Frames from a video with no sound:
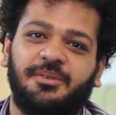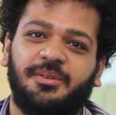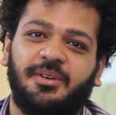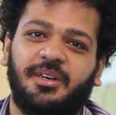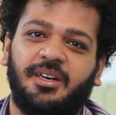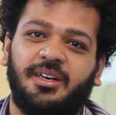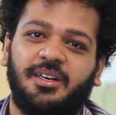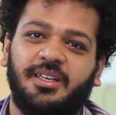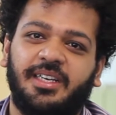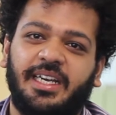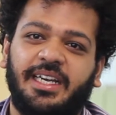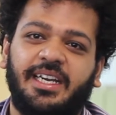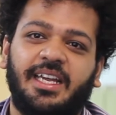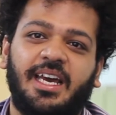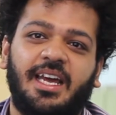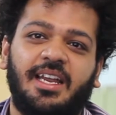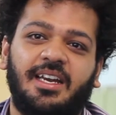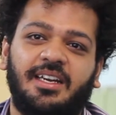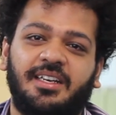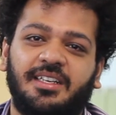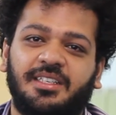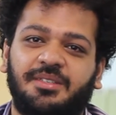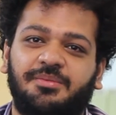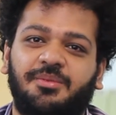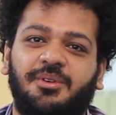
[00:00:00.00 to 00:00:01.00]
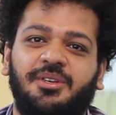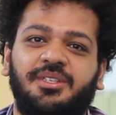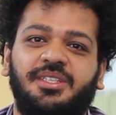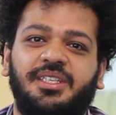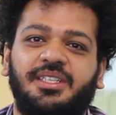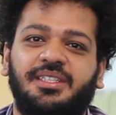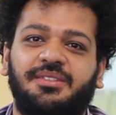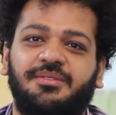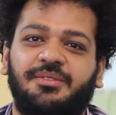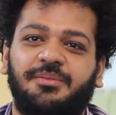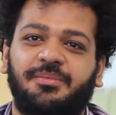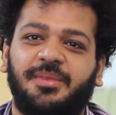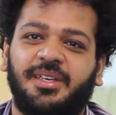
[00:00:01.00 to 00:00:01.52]
data analytics
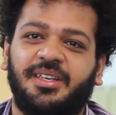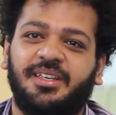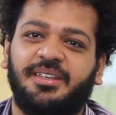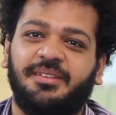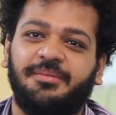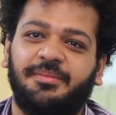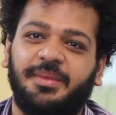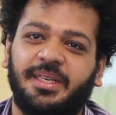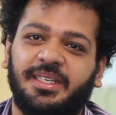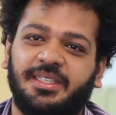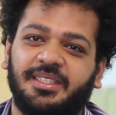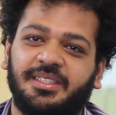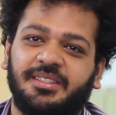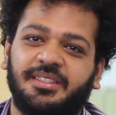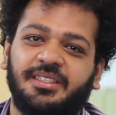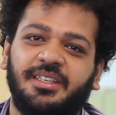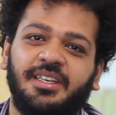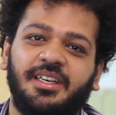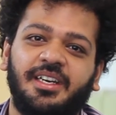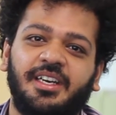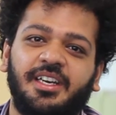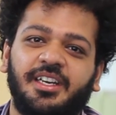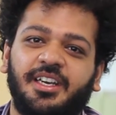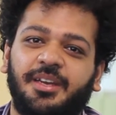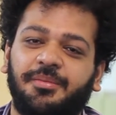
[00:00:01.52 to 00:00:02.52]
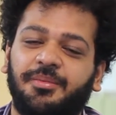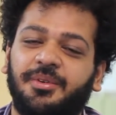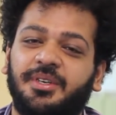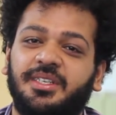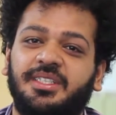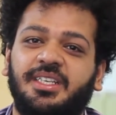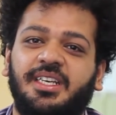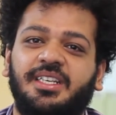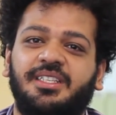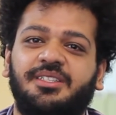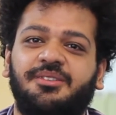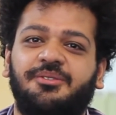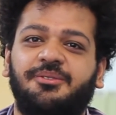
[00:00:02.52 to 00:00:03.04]
projects for my major computer
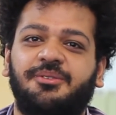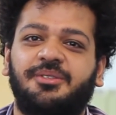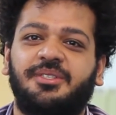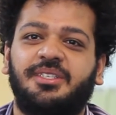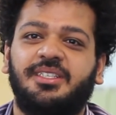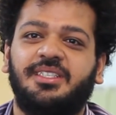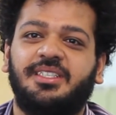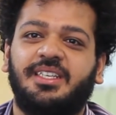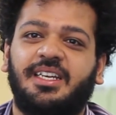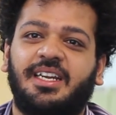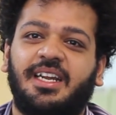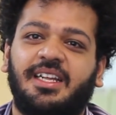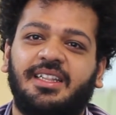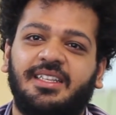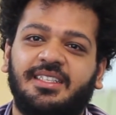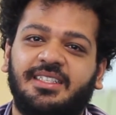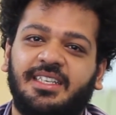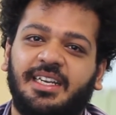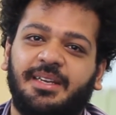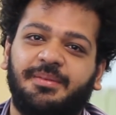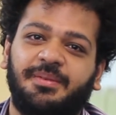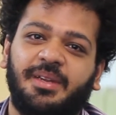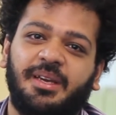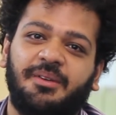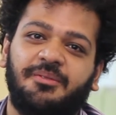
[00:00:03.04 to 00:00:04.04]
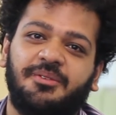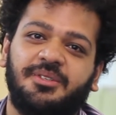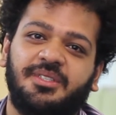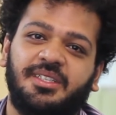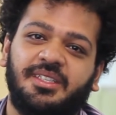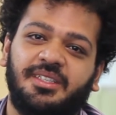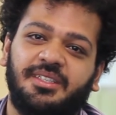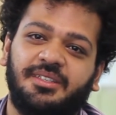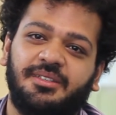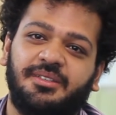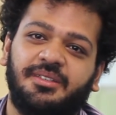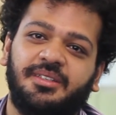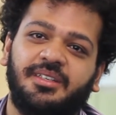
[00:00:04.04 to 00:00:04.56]
science courses, and at the same time was
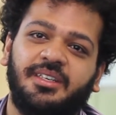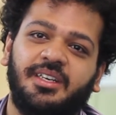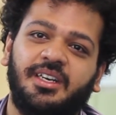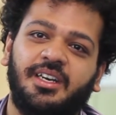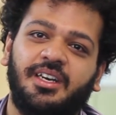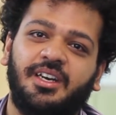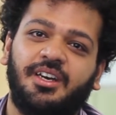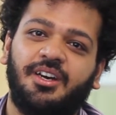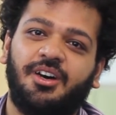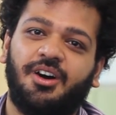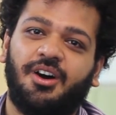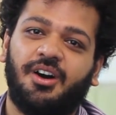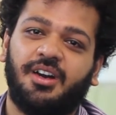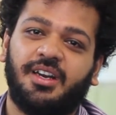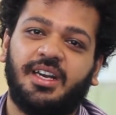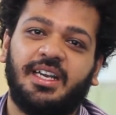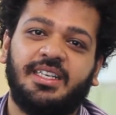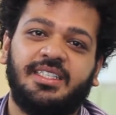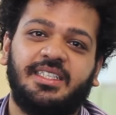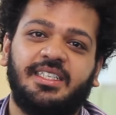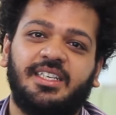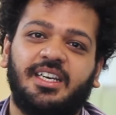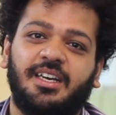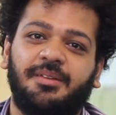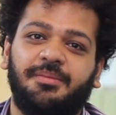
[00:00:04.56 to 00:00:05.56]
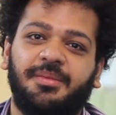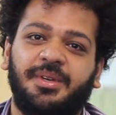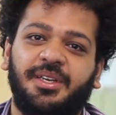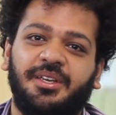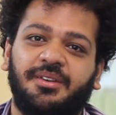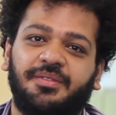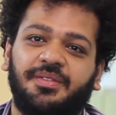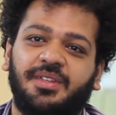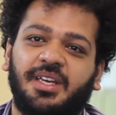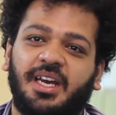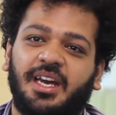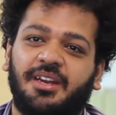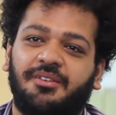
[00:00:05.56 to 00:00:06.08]
in the organizing committee
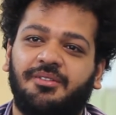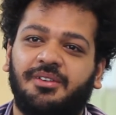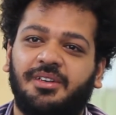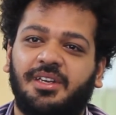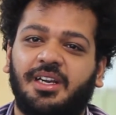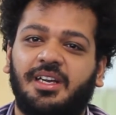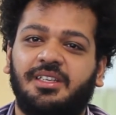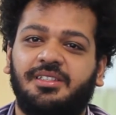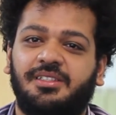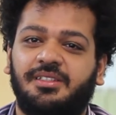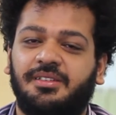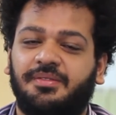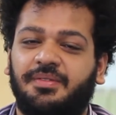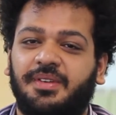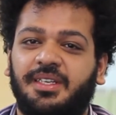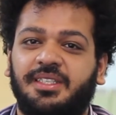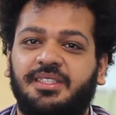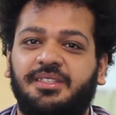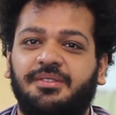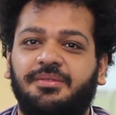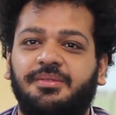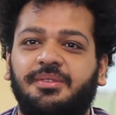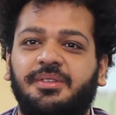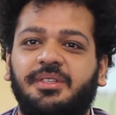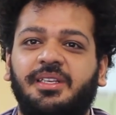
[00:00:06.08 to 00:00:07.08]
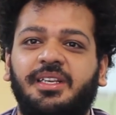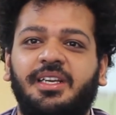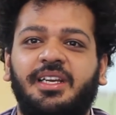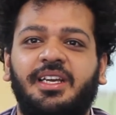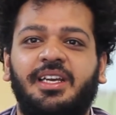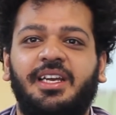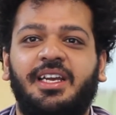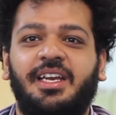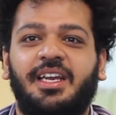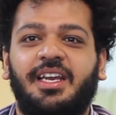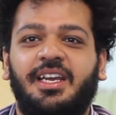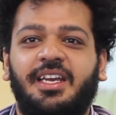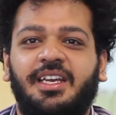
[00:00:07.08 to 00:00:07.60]
of the annual cultural festival.
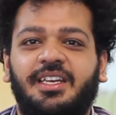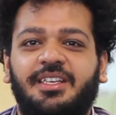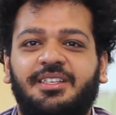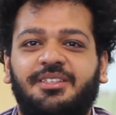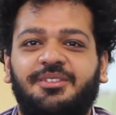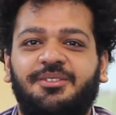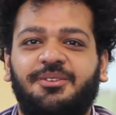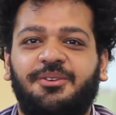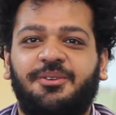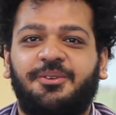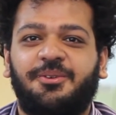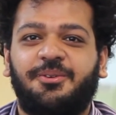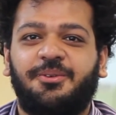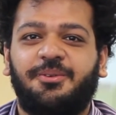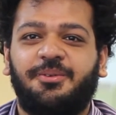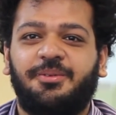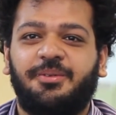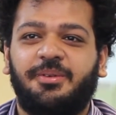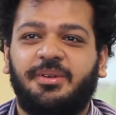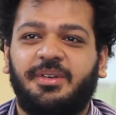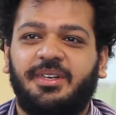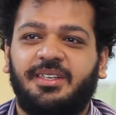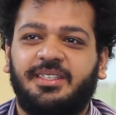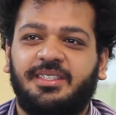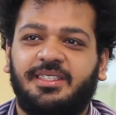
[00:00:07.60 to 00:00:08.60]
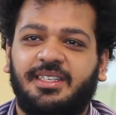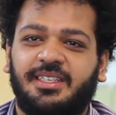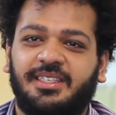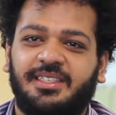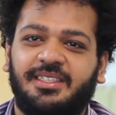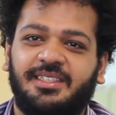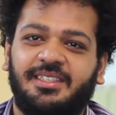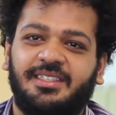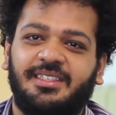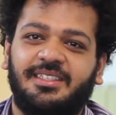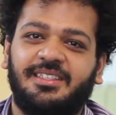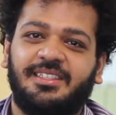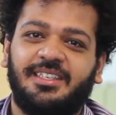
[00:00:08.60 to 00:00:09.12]
So
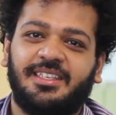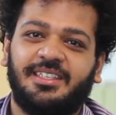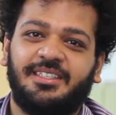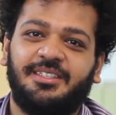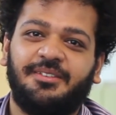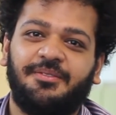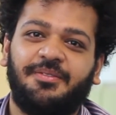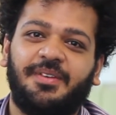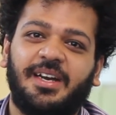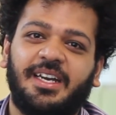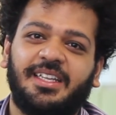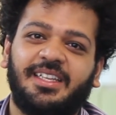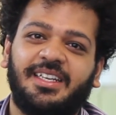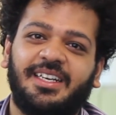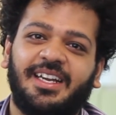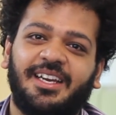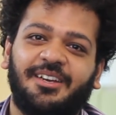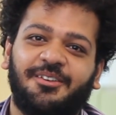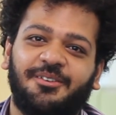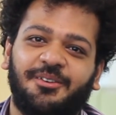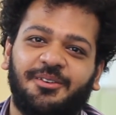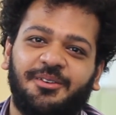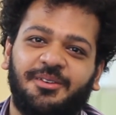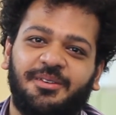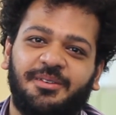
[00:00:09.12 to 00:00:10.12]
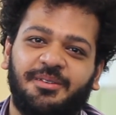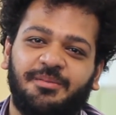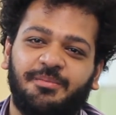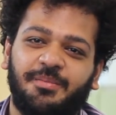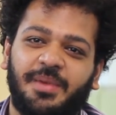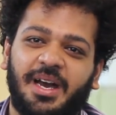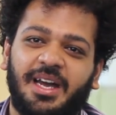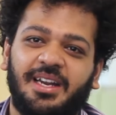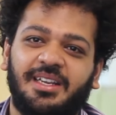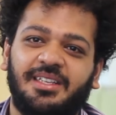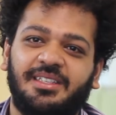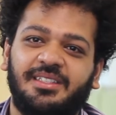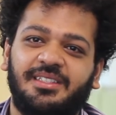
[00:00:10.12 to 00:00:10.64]
just the fact that I could
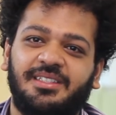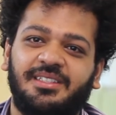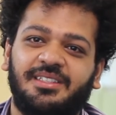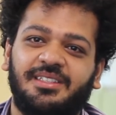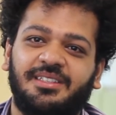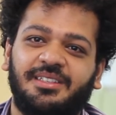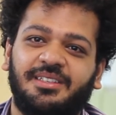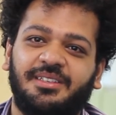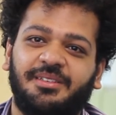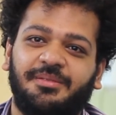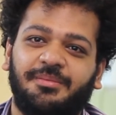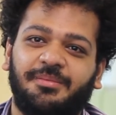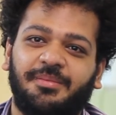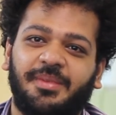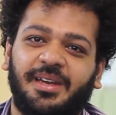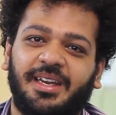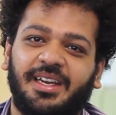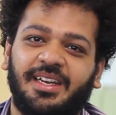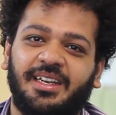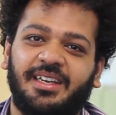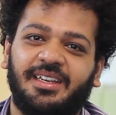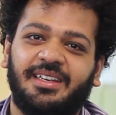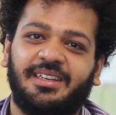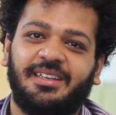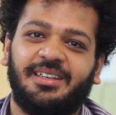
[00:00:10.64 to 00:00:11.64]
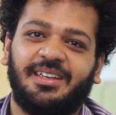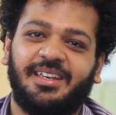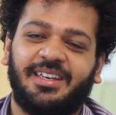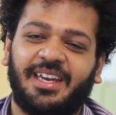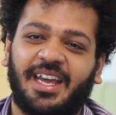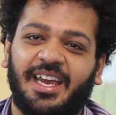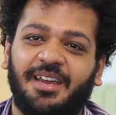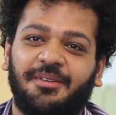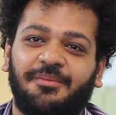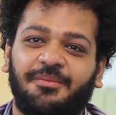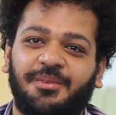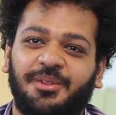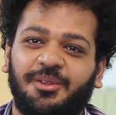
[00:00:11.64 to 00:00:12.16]
balance my
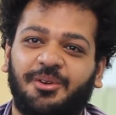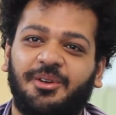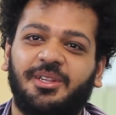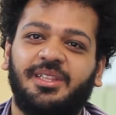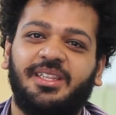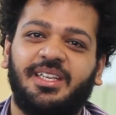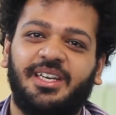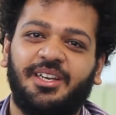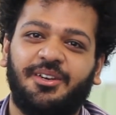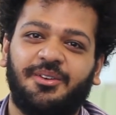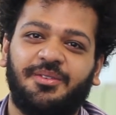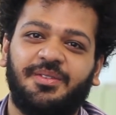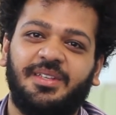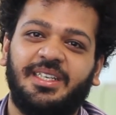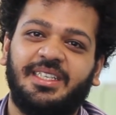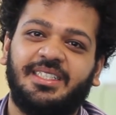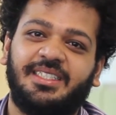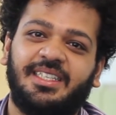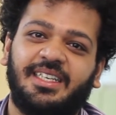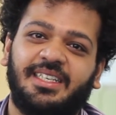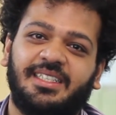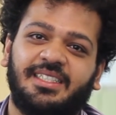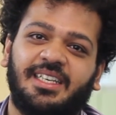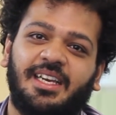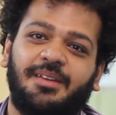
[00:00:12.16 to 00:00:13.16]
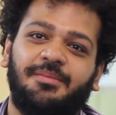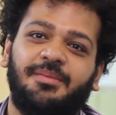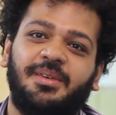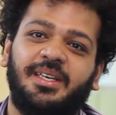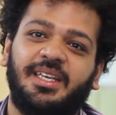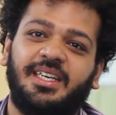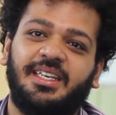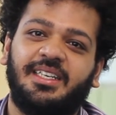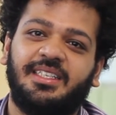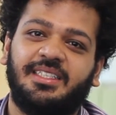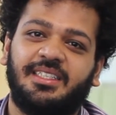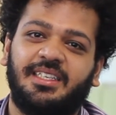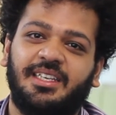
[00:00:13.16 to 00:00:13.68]
time with all three of these things
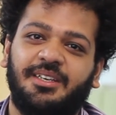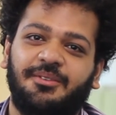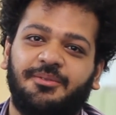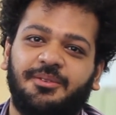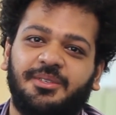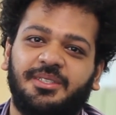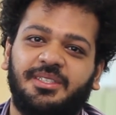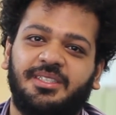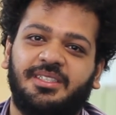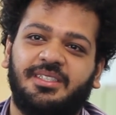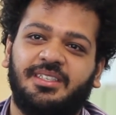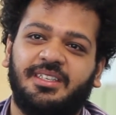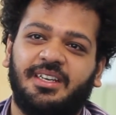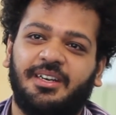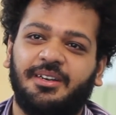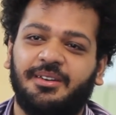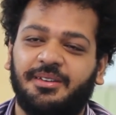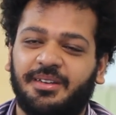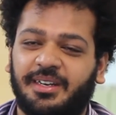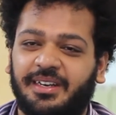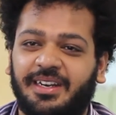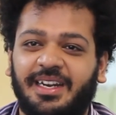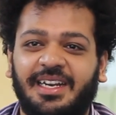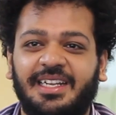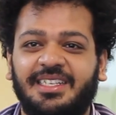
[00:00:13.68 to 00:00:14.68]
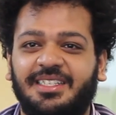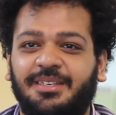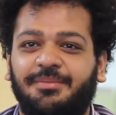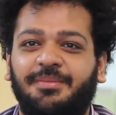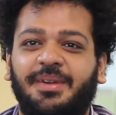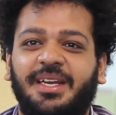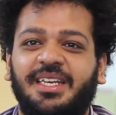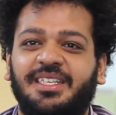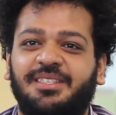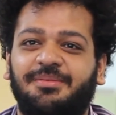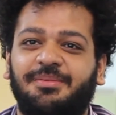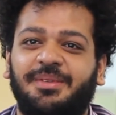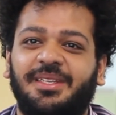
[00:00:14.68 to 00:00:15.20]
simultaneously, was it really
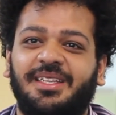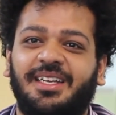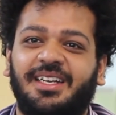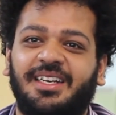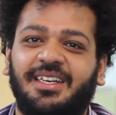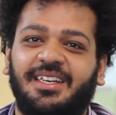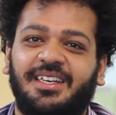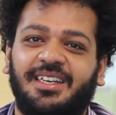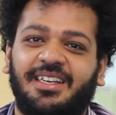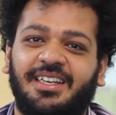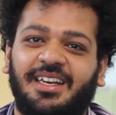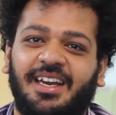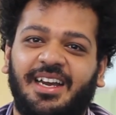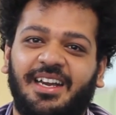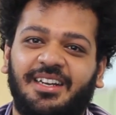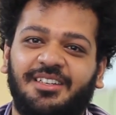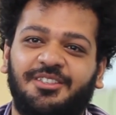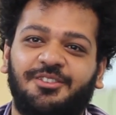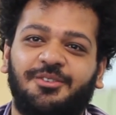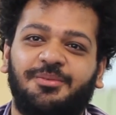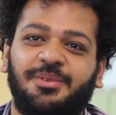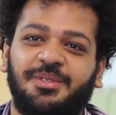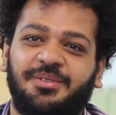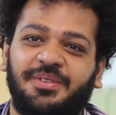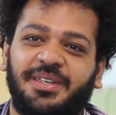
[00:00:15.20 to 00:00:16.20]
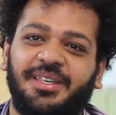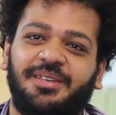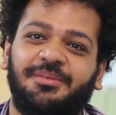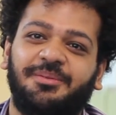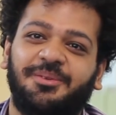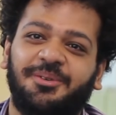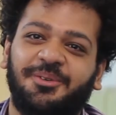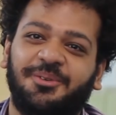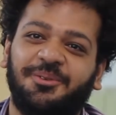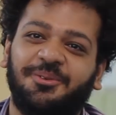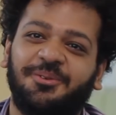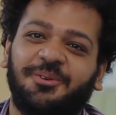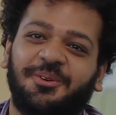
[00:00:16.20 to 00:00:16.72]
surprised me that I had so much freedom
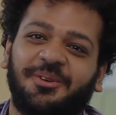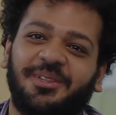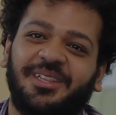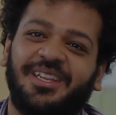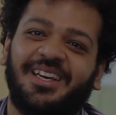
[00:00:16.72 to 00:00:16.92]
to do all